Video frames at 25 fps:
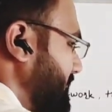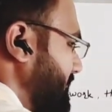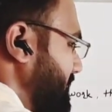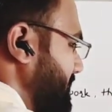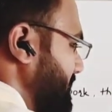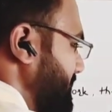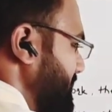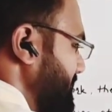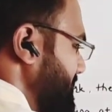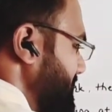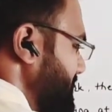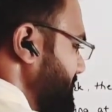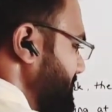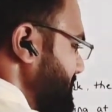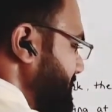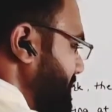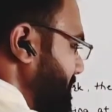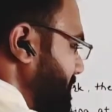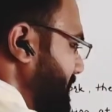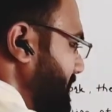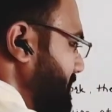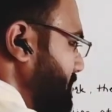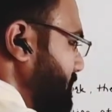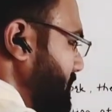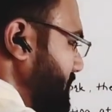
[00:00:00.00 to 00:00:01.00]
this is
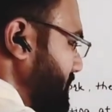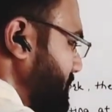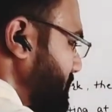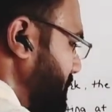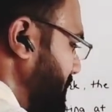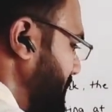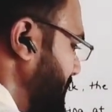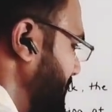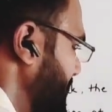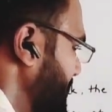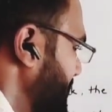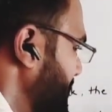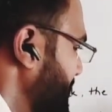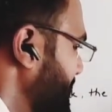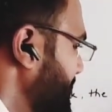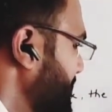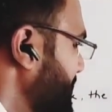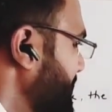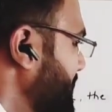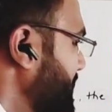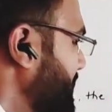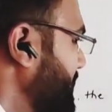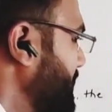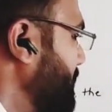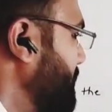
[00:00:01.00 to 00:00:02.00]
supply voltage, okay.
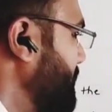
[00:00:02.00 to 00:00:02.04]
Now